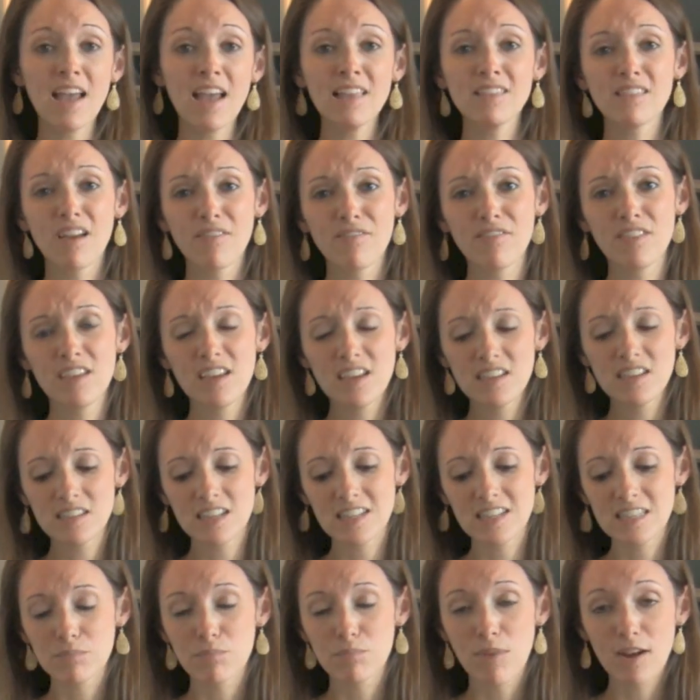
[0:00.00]
I love these.
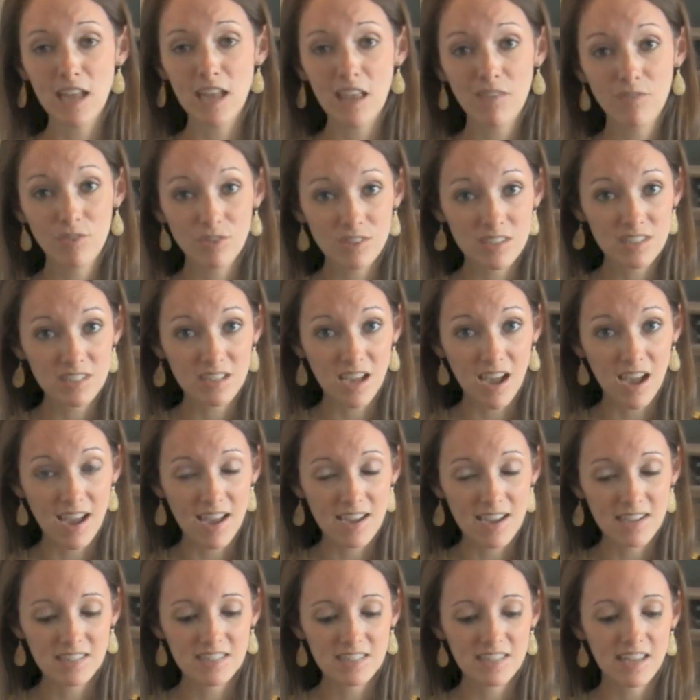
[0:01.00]
It's Monkey Foot
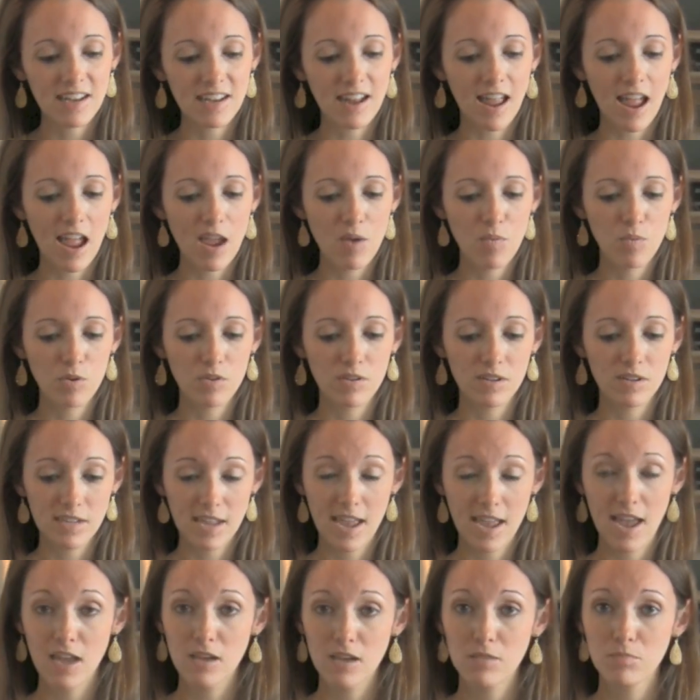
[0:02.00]
Designs, and I will,
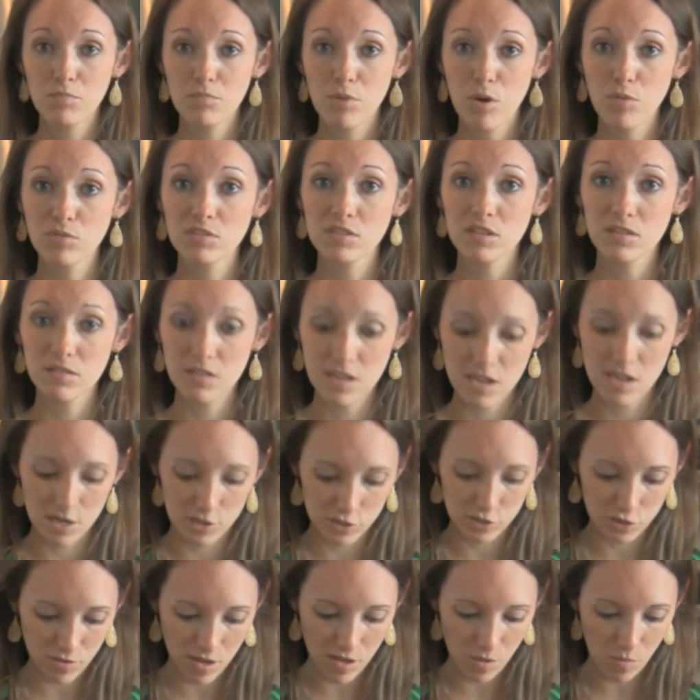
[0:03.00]
again, post a link
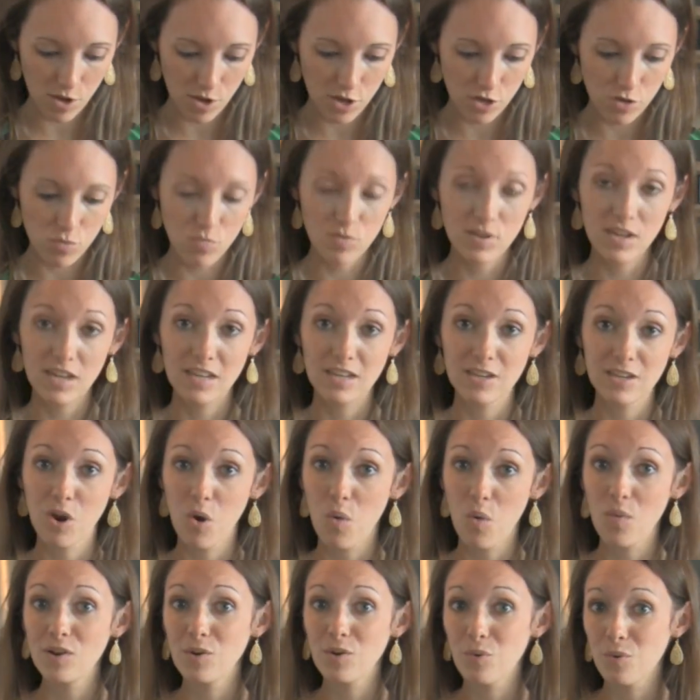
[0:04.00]
so that way you can
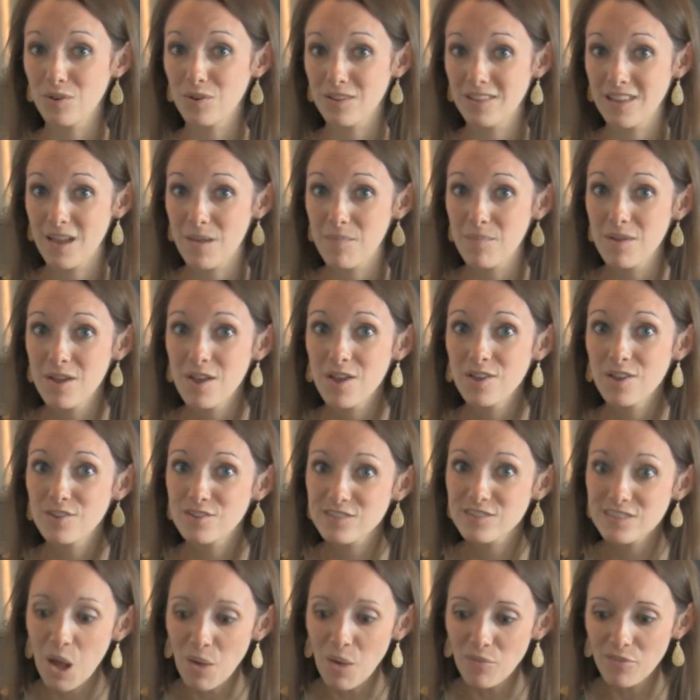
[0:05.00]
go and order them
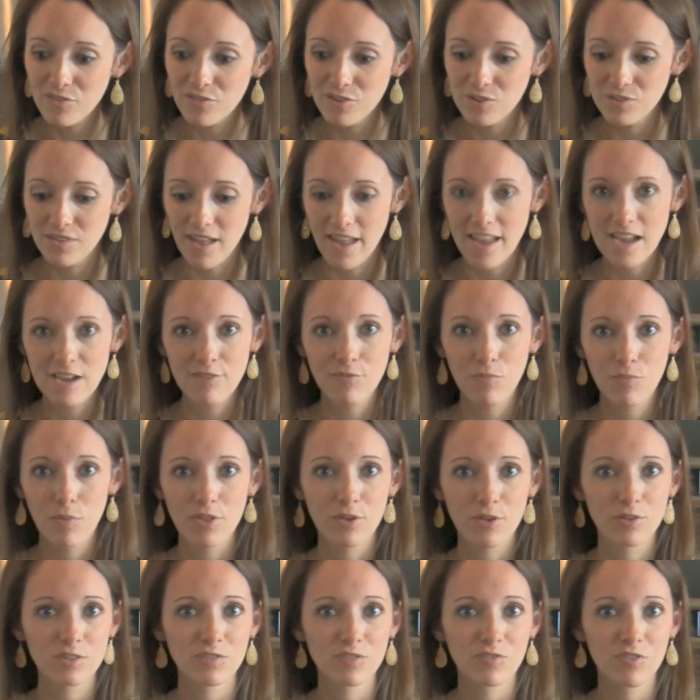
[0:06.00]
yourself if you'd like,
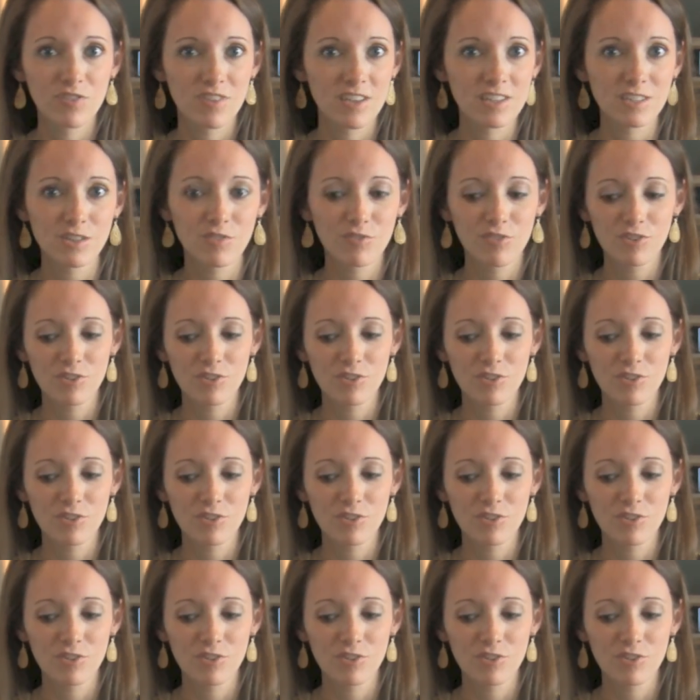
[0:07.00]
whether it's for this or